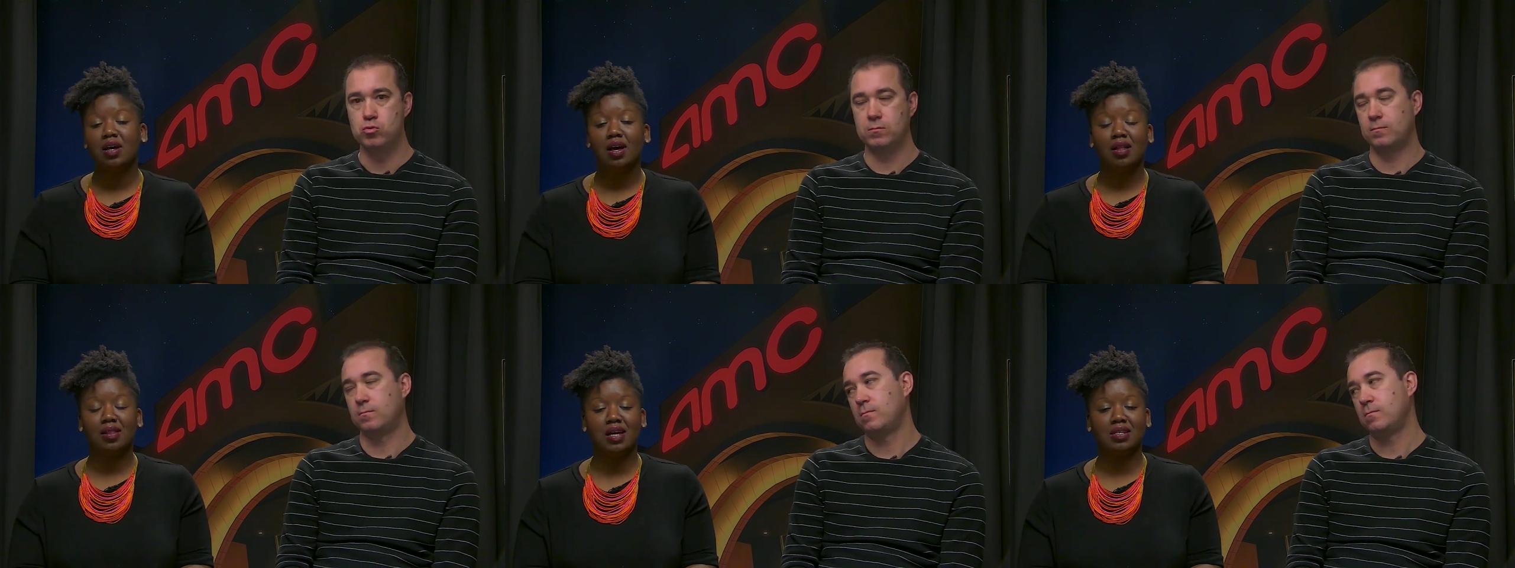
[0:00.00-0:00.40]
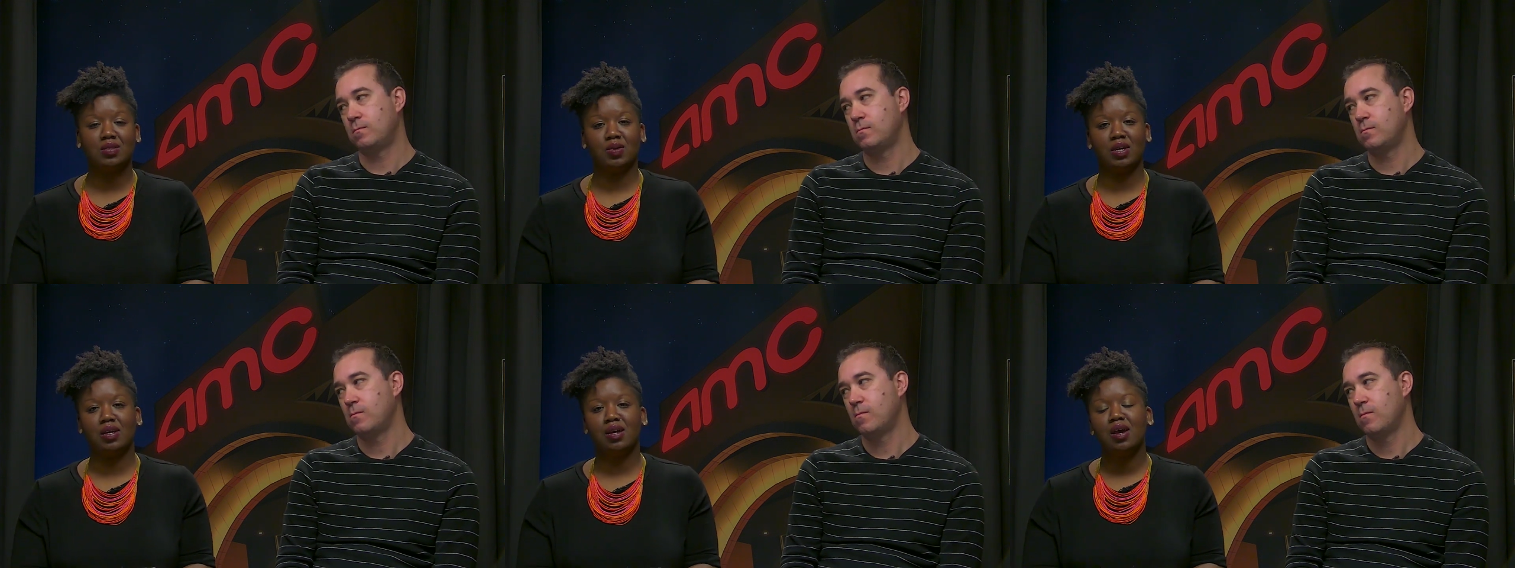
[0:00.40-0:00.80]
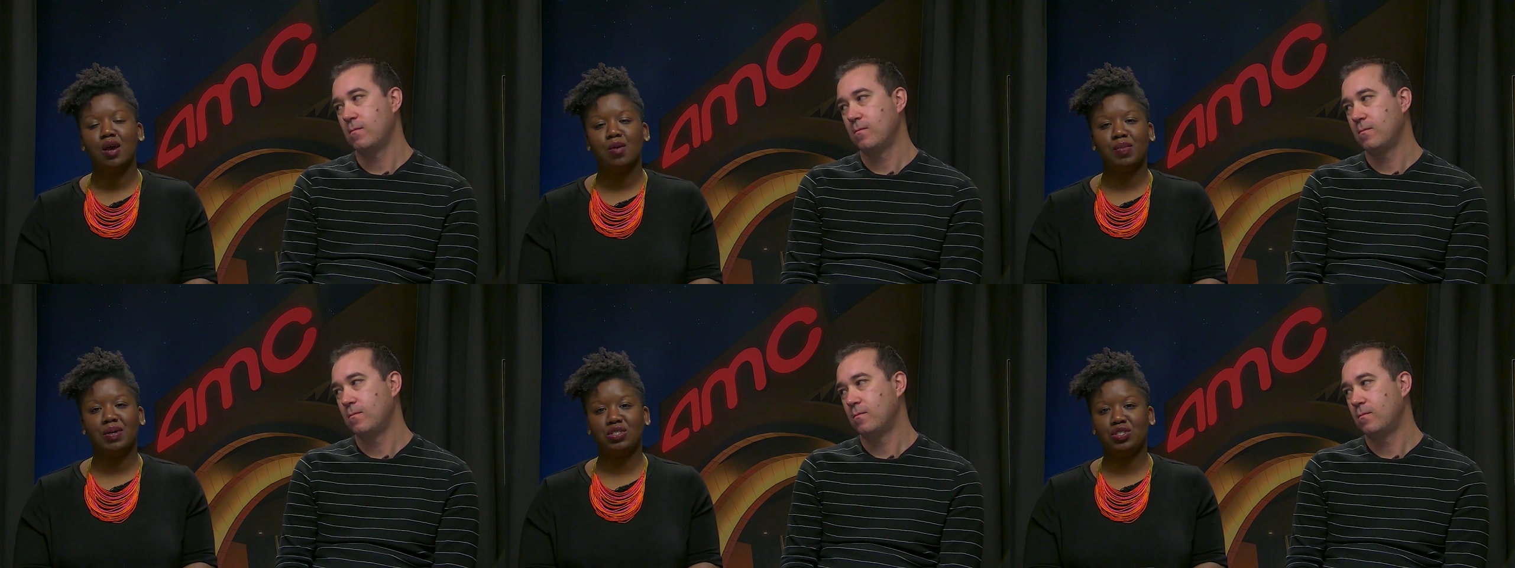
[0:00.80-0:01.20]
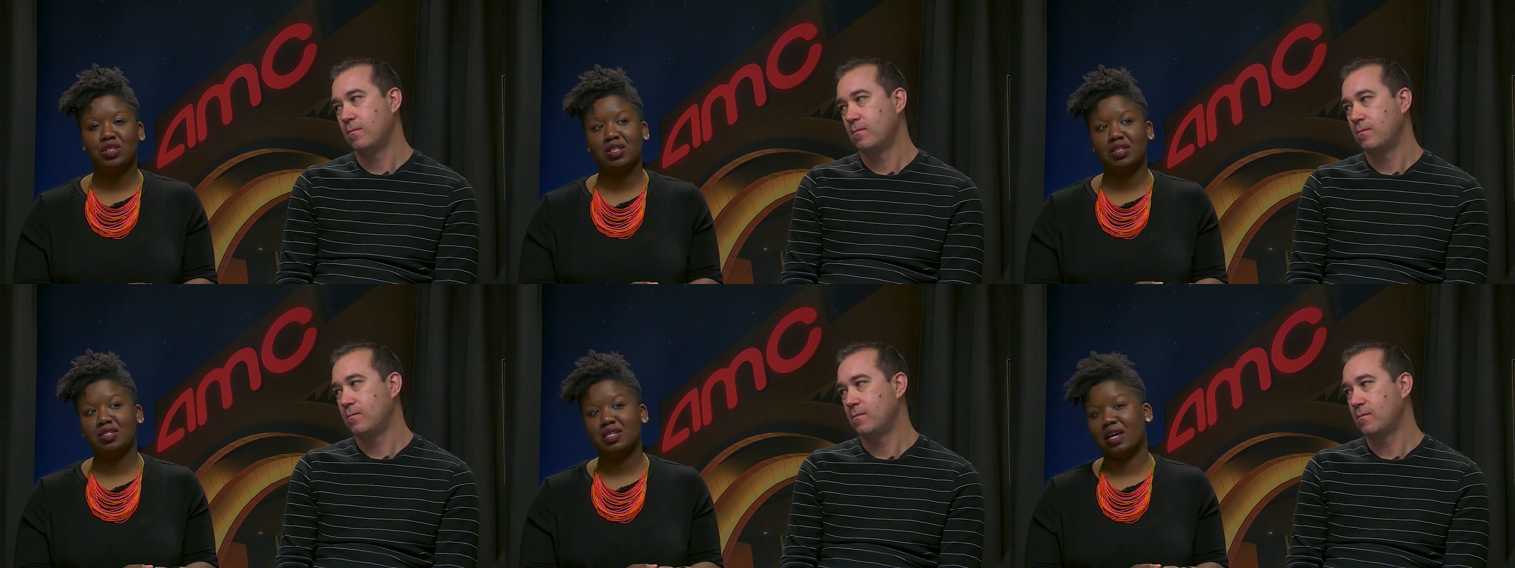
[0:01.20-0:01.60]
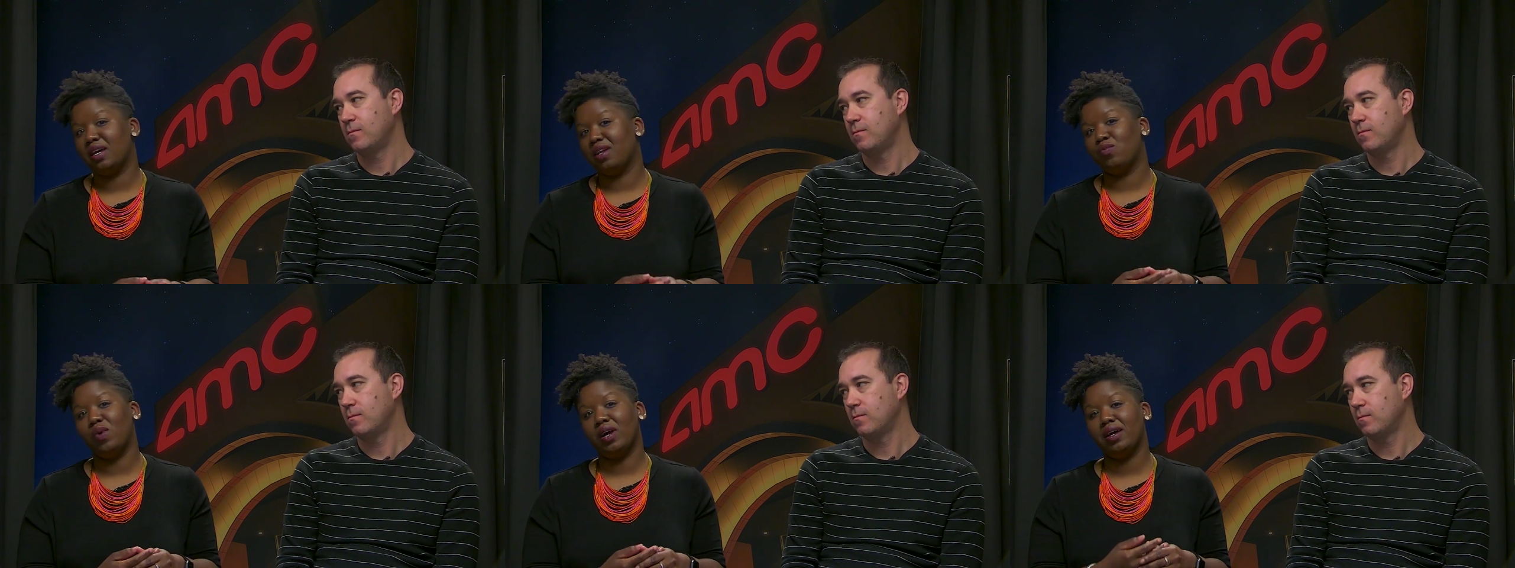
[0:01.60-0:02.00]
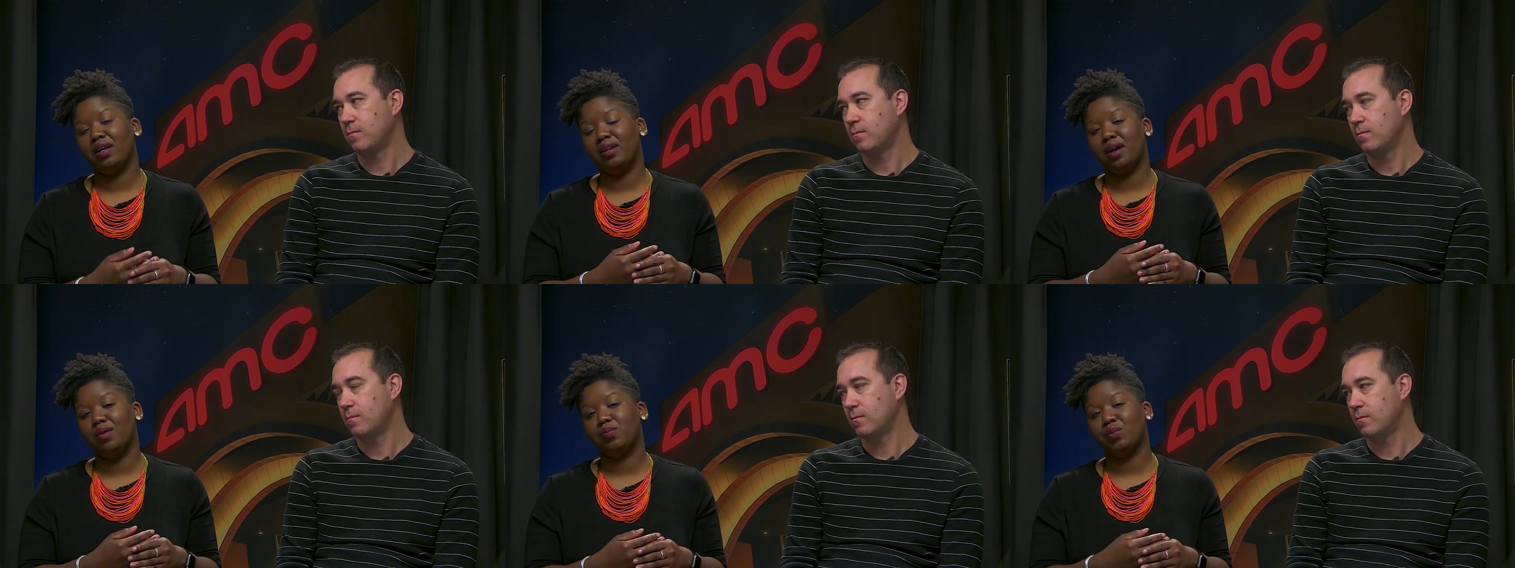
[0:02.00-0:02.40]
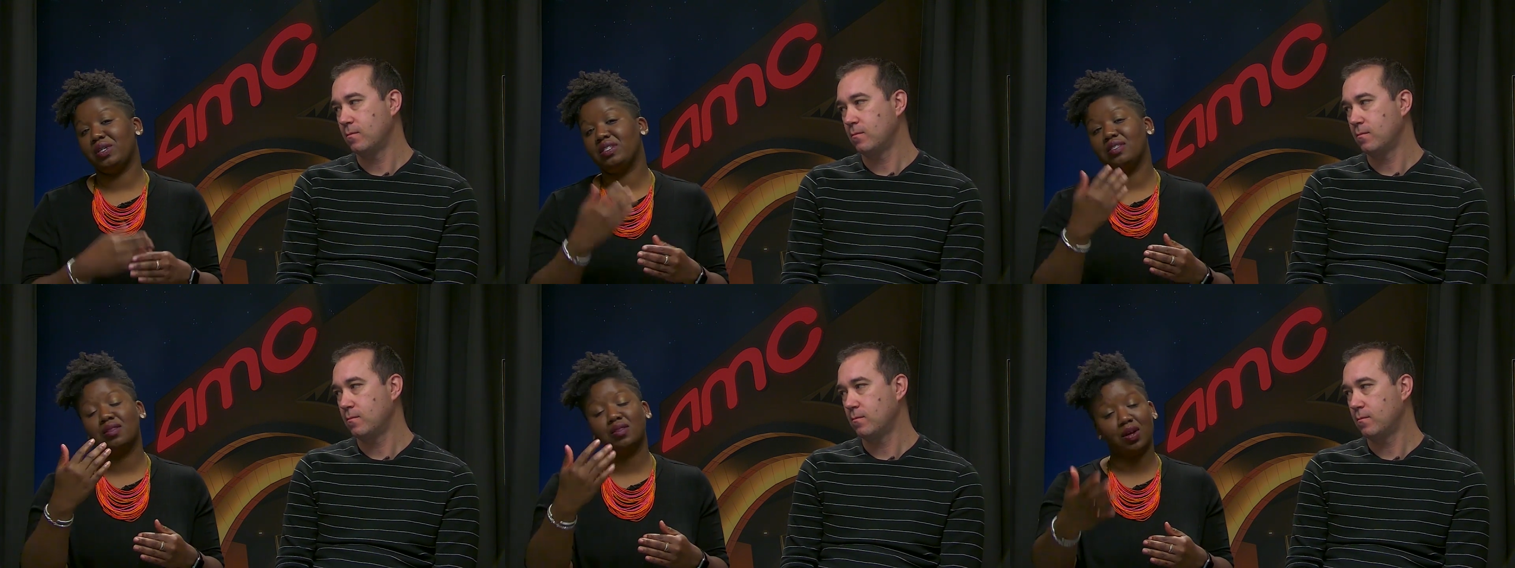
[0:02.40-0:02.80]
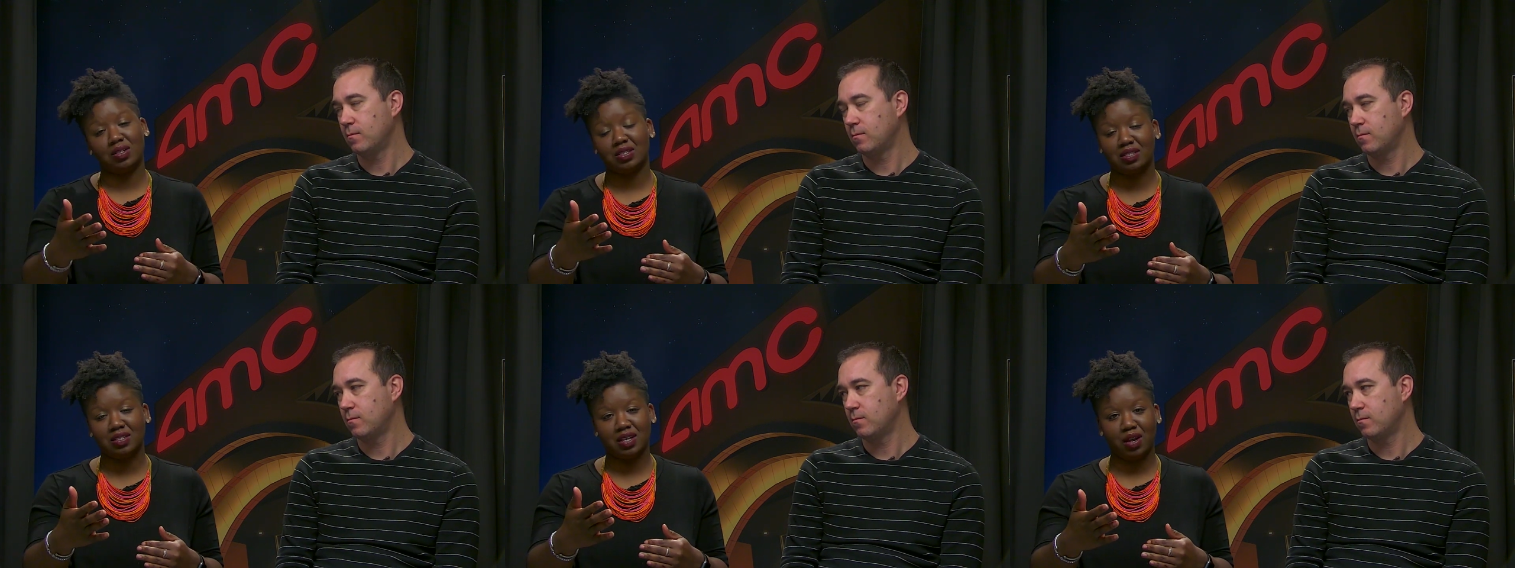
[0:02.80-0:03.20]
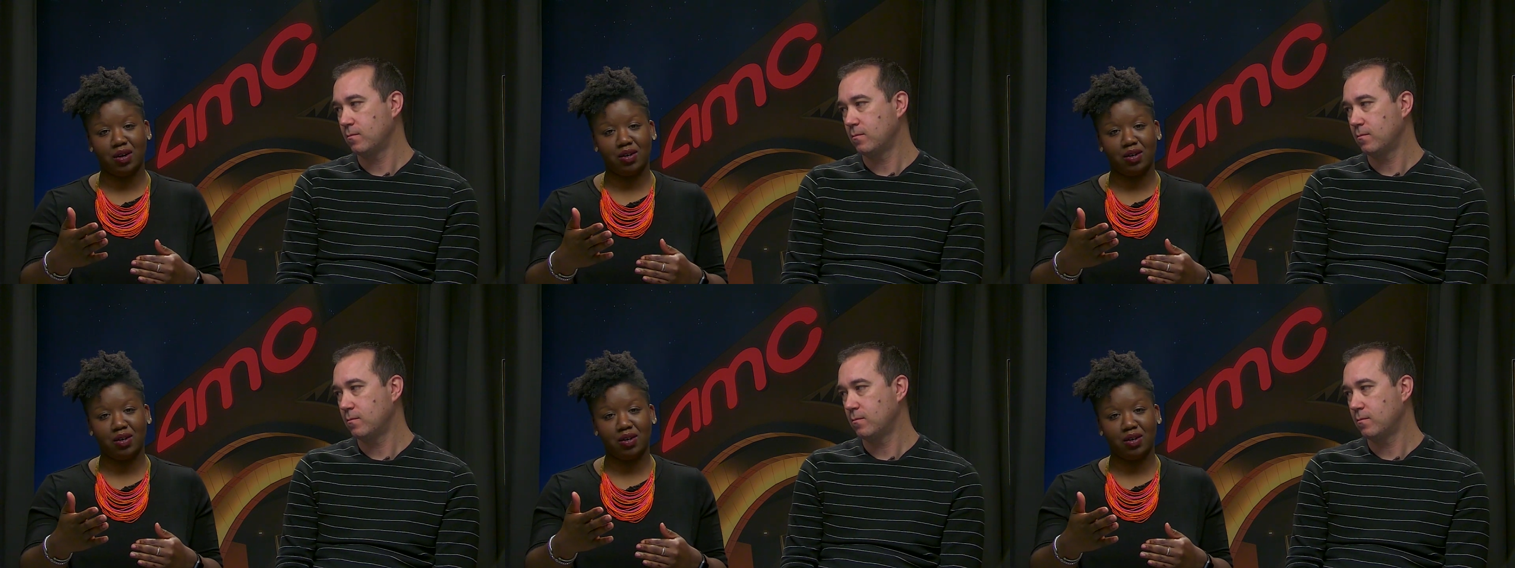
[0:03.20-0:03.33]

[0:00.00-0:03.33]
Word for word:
Speaker 1: Ooh. last week. But she said what Brie Larson's